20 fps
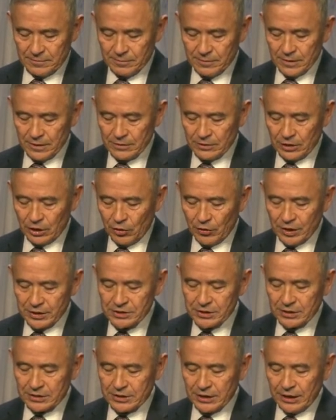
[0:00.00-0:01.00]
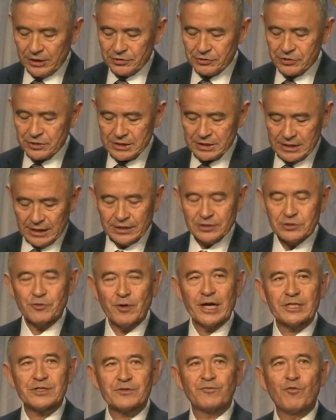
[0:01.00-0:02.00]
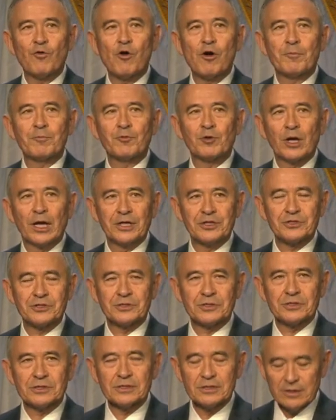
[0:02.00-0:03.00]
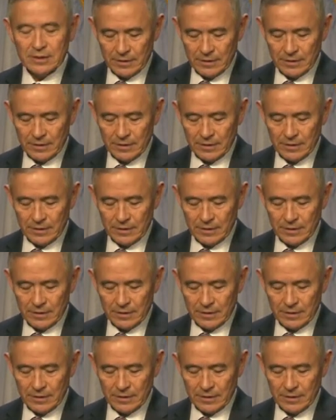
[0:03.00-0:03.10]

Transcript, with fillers: The U.S. continues to seek transformed relations